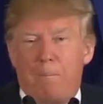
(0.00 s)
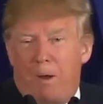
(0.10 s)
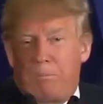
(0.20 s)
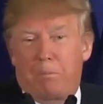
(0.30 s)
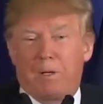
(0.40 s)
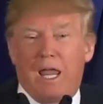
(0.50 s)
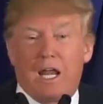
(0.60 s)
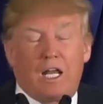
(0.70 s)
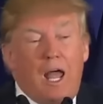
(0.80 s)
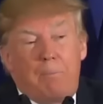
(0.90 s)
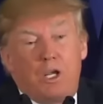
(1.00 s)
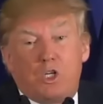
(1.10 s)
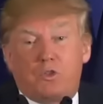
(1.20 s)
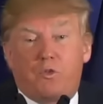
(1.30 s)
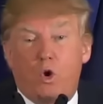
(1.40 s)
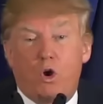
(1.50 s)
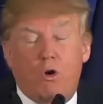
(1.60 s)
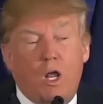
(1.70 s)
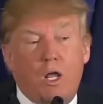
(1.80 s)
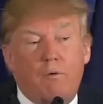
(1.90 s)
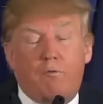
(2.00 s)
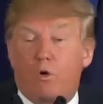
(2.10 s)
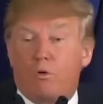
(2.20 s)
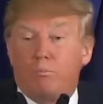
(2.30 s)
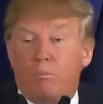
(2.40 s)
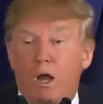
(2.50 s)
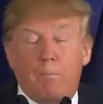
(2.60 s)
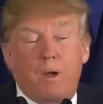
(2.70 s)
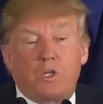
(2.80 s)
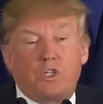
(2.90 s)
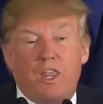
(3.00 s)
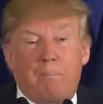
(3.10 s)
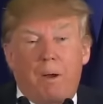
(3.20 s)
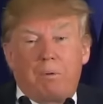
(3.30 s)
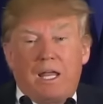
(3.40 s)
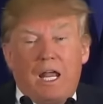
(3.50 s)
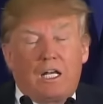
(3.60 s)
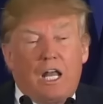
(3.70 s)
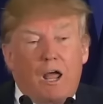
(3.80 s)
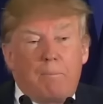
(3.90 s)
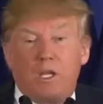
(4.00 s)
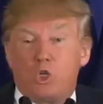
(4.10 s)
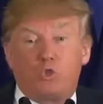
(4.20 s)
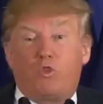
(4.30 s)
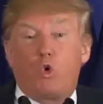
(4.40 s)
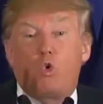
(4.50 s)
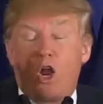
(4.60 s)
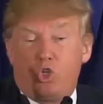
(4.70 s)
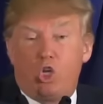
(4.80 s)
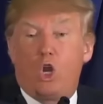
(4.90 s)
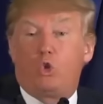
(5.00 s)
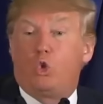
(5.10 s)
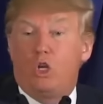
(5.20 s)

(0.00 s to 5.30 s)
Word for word: They probably had lobbyists for, uh, for Airbus, and they probably had lobbyists for Russia.